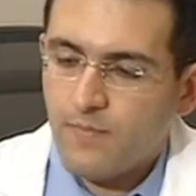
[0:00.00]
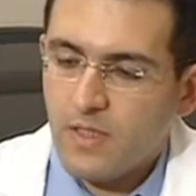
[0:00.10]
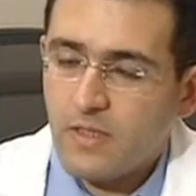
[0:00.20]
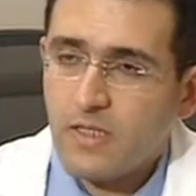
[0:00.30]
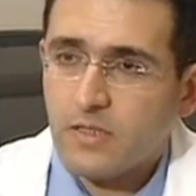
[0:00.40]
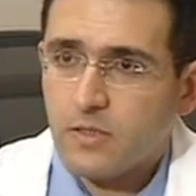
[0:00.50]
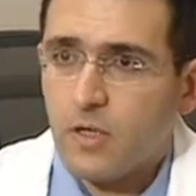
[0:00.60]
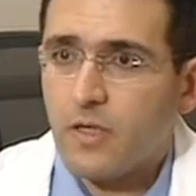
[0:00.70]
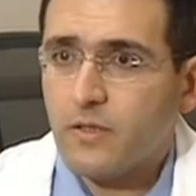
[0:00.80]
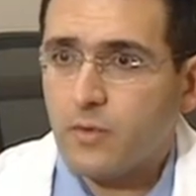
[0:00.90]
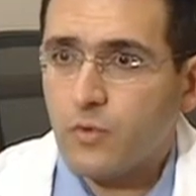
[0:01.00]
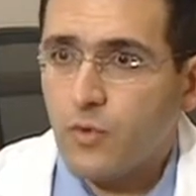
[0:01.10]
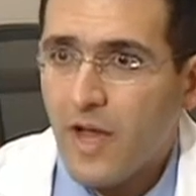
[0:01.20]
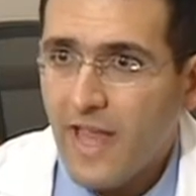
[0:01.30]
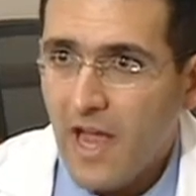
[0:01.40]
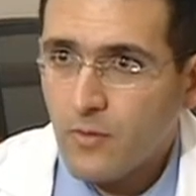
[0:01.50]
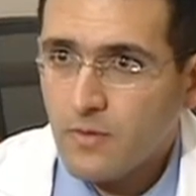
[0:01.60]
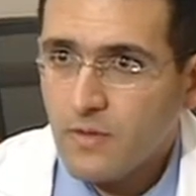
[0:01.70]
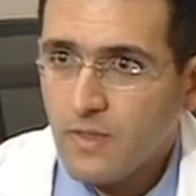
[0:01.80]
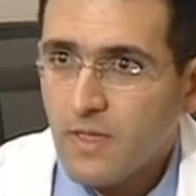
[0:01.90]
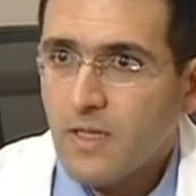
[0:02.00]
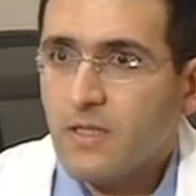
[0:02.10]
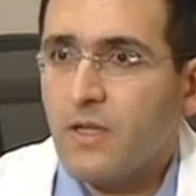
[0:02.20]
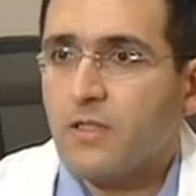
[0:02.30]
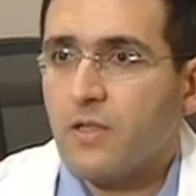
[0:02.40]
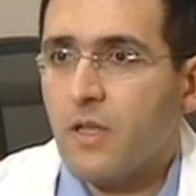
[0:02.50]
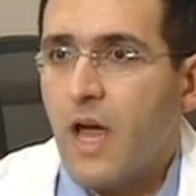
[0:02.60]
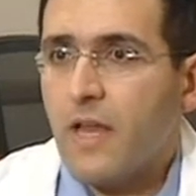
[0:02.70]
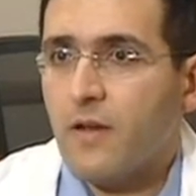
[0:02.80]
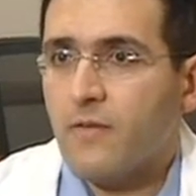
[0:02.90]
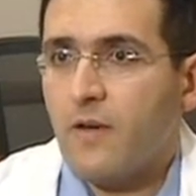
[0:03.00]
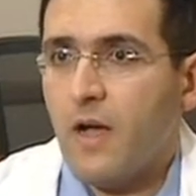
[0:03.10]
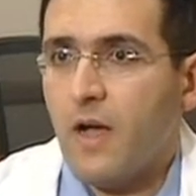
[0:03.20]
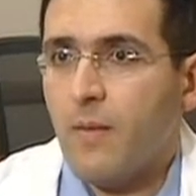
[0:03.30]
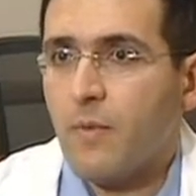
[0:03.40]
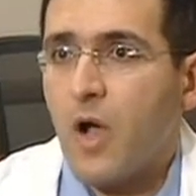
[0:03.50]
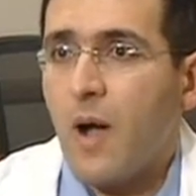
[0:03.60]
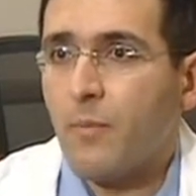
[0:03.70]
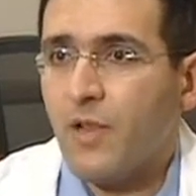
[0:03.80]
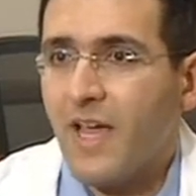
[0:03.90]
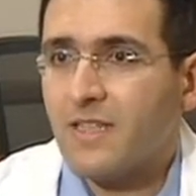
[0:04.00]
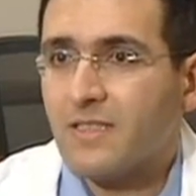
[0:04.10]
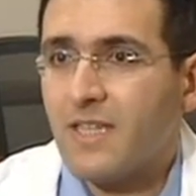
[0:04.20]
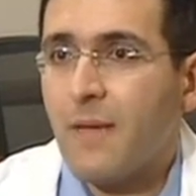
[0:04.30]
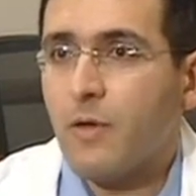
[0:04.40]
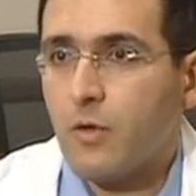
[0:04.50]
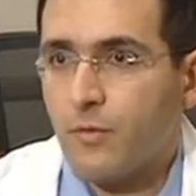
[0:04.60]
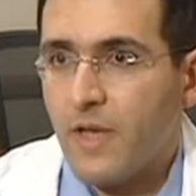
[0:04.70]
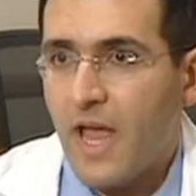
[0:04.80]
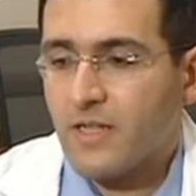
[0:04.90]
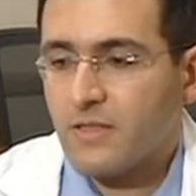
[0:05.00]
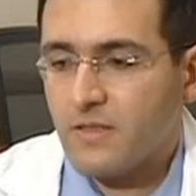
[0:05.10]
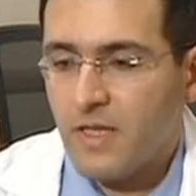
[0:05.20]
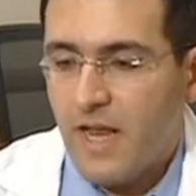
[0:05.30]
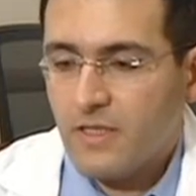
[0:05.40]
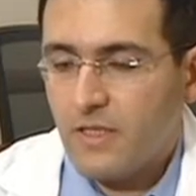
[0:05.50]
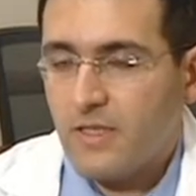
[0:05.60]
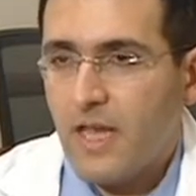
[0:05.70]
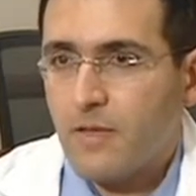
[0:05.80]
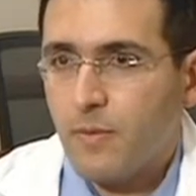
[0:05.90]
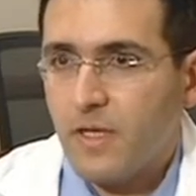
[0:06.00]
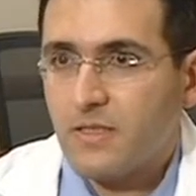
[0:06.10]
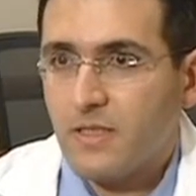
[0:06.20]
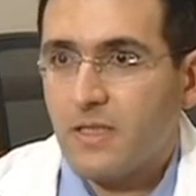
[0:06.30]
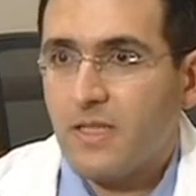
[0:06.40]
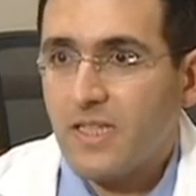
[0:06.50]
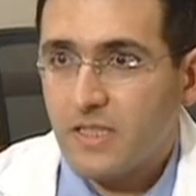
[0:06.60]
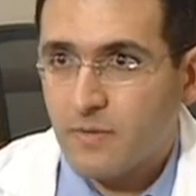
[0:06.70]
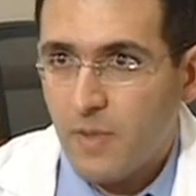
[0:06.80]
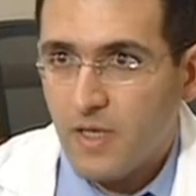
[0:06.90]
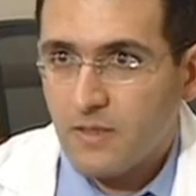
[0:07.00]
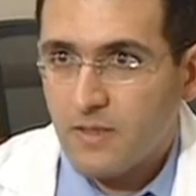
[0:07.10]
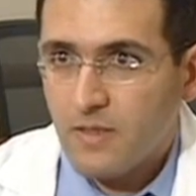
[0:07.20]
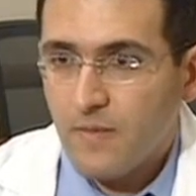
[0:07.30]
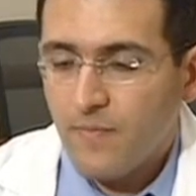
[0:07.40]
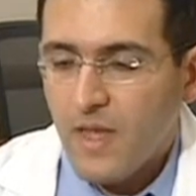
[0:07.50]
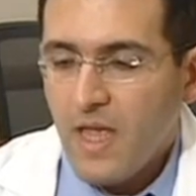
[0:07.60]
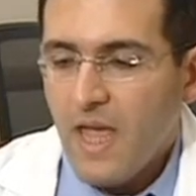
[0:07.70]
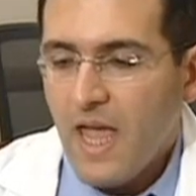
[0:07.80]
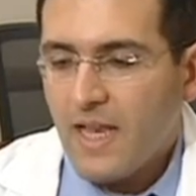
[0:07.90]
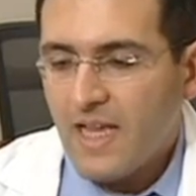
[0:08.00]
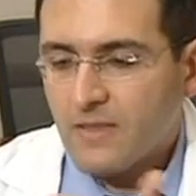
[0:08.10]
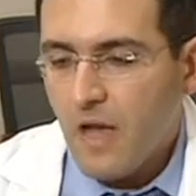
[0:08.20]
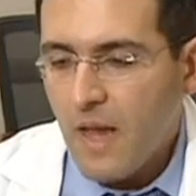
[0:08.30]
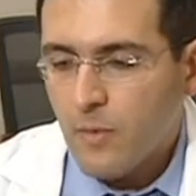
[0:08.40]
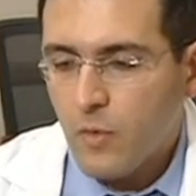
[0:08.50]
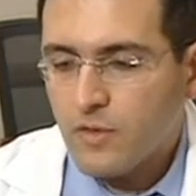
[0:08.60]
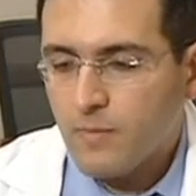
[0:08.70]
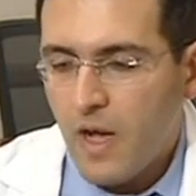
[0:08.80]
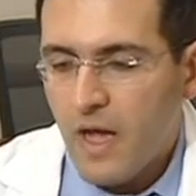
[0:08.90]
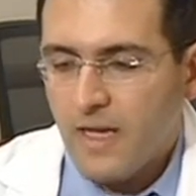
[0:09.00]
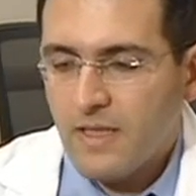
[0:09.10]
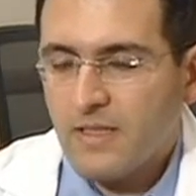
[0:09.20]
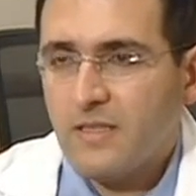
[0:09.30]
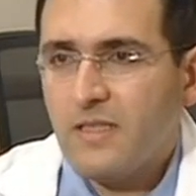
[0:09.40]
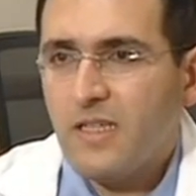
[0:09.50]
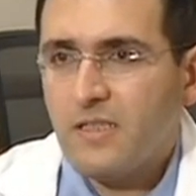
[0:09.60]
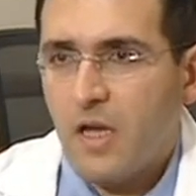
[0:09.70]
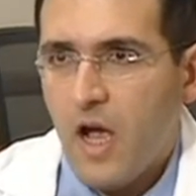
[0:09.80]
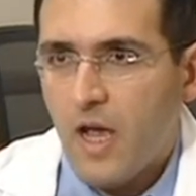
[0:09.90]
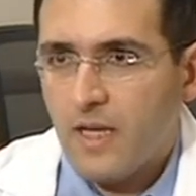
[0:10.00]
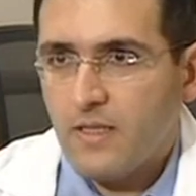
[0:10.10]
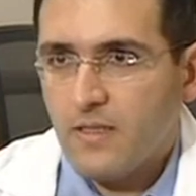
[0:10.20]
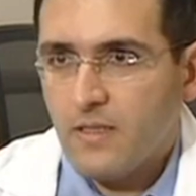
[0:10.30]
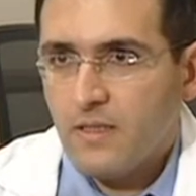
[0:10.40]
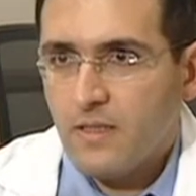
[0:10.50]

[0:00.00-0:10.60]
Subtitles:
the disc starts to dry out. There's a lot of complex chemical reactions that actually take place in the disc space. And as time goes by, the disc height